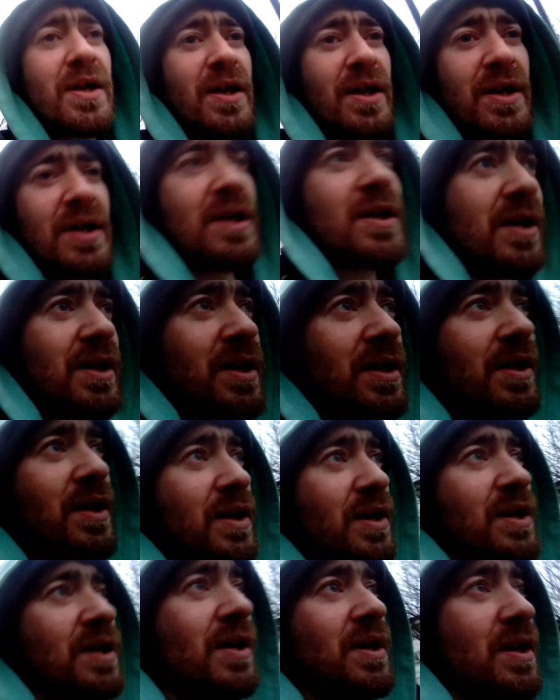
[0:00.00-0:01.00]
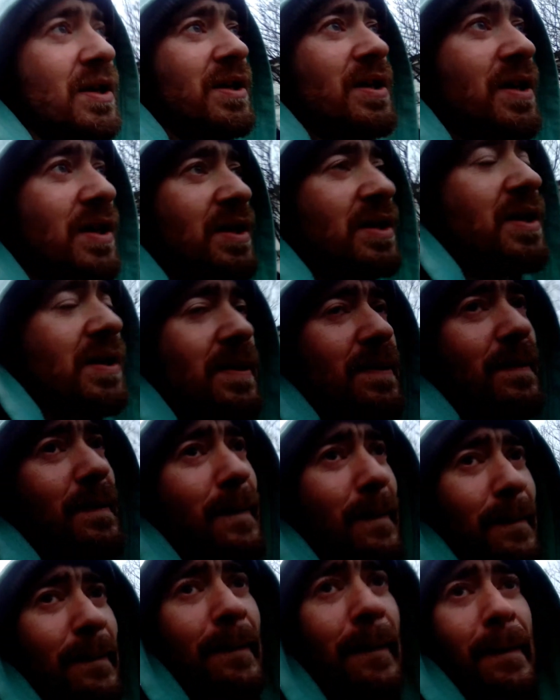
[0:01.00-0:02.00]

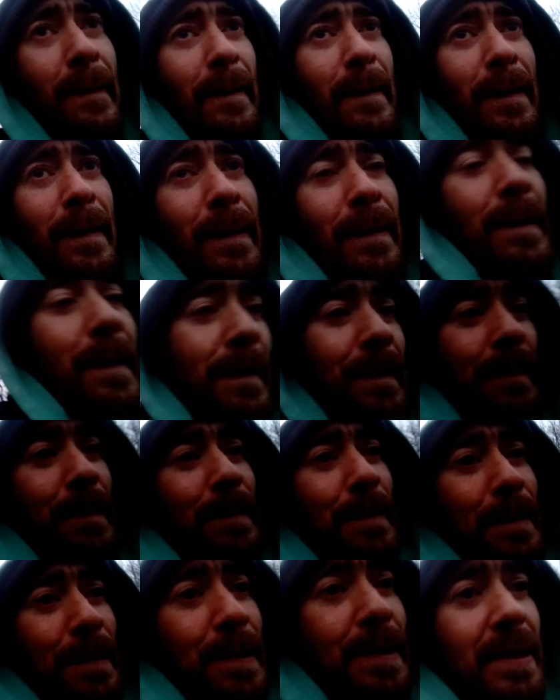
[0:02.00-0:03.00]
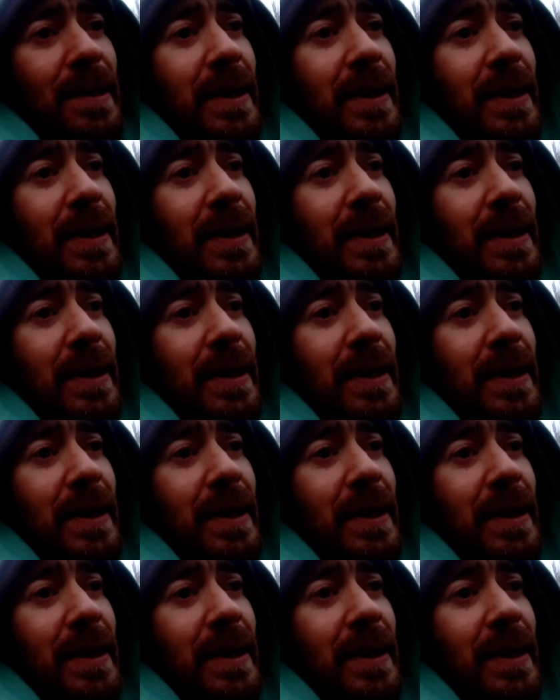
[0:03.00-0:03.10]
Nobody speaks.